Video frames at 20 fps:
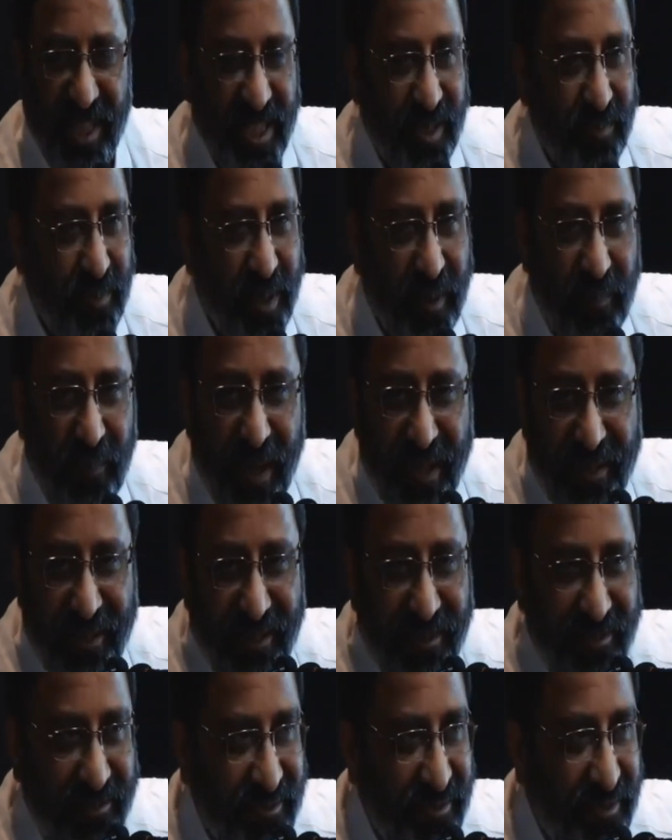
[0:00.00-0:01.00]
expert
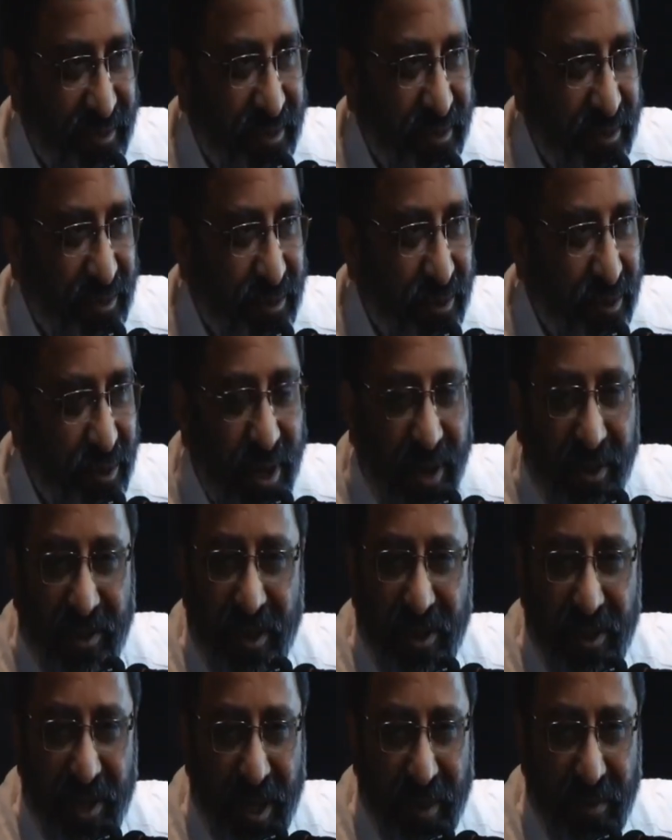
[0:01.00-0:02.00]
panel who have
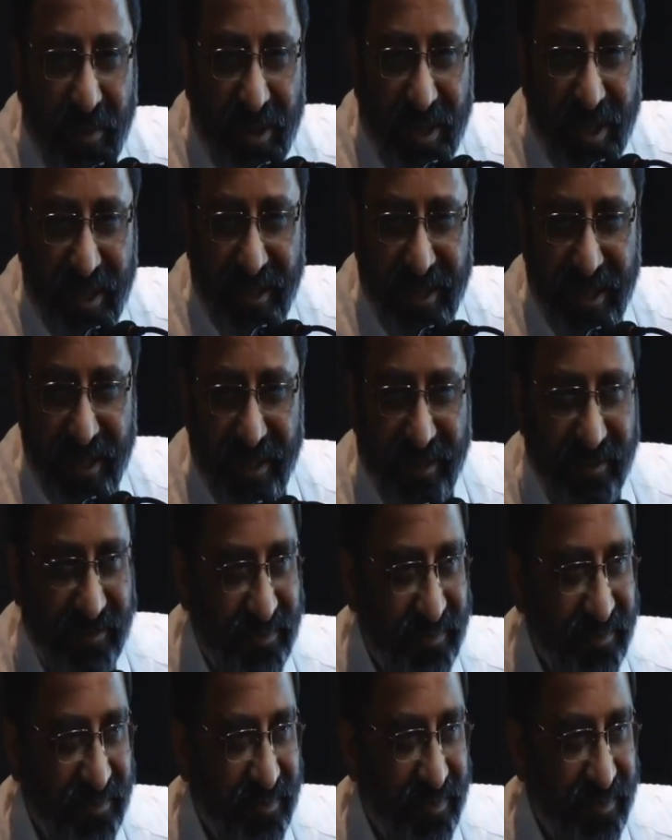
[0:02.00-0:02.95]
contributed their